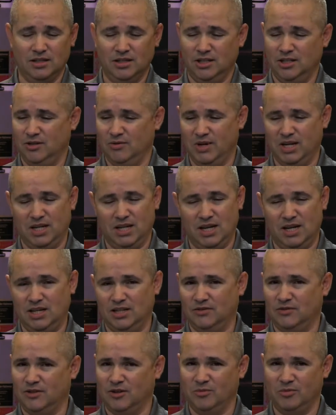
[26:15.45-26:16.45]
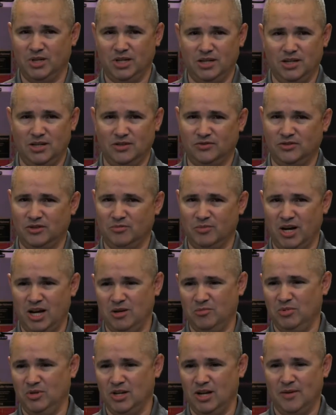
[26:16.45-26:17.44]
You ain't getting it from
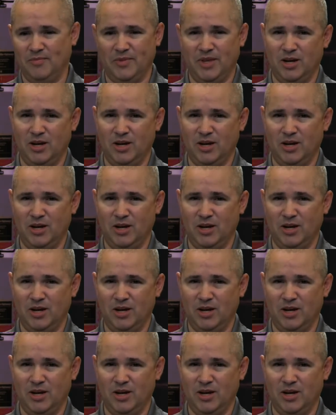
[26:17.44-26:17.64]
IBM.